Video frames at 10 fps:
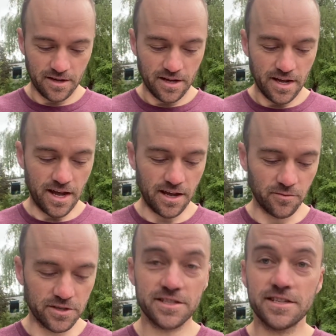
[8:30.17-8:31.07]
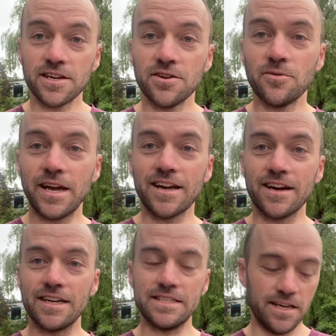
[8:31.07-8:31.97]
And we're still waiting
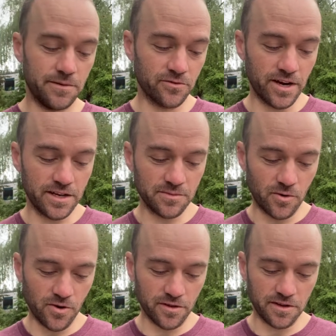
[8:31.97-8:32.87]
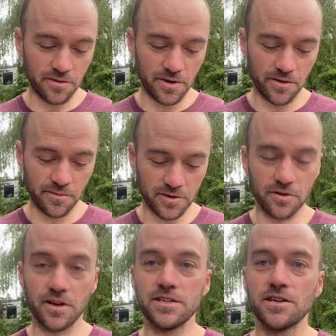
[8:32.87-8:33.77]
on a team to raise more than the minimum
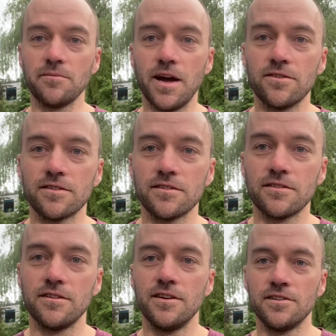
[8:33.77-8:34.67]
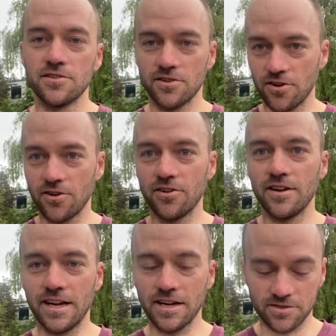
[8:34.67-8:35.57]
donation amount to earn
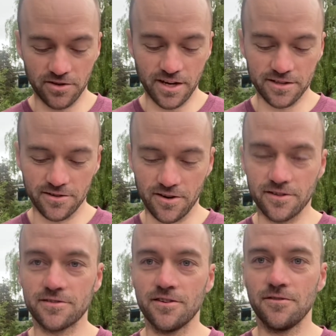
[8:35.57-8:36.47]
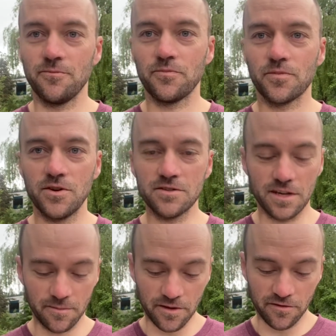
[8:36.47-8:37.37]
an extra head start. So who's going
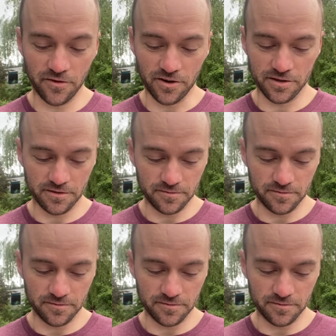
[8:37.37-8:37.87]
to be the first?